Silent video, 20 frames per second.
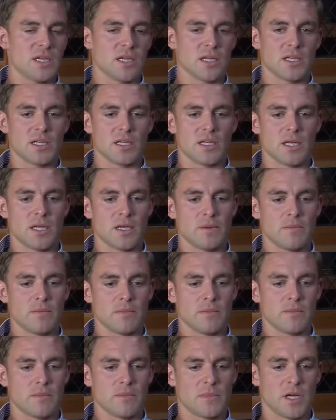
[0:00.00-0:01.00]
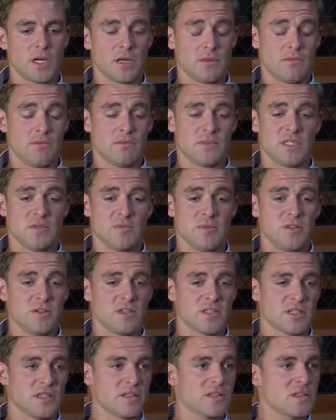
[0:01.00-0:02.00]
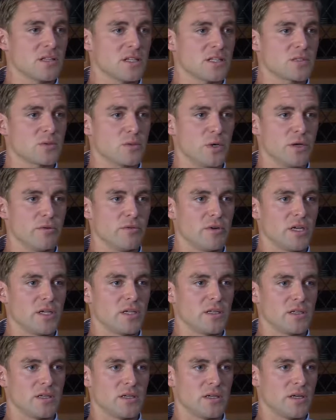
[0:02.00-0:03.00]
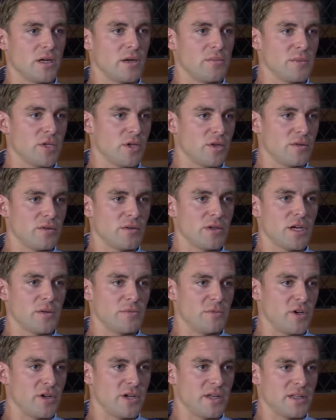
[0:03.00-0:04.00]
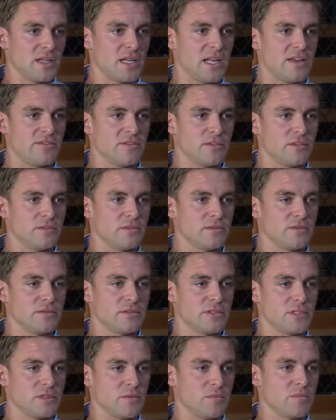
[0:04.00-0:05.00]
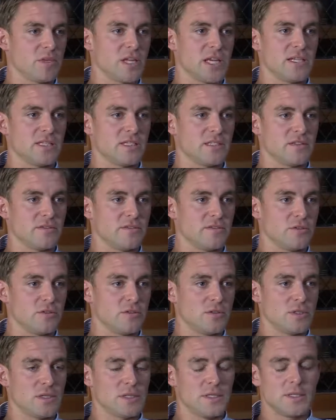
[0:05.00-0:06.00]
And to be honest, I think that's quite right. I'm not at the level to get into the 4.